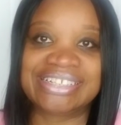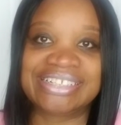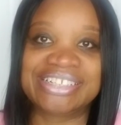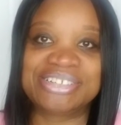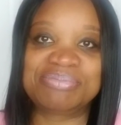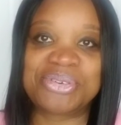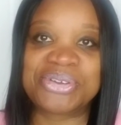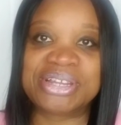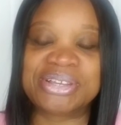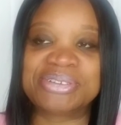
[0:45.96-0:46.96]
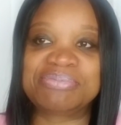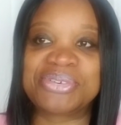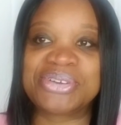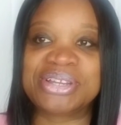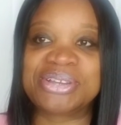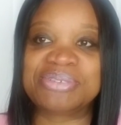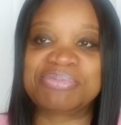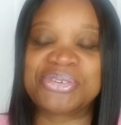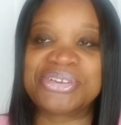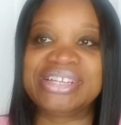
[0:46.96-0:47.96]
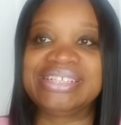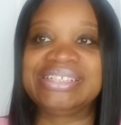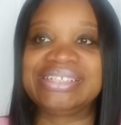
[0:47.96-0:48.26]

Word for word: good morning, good morning, good morning.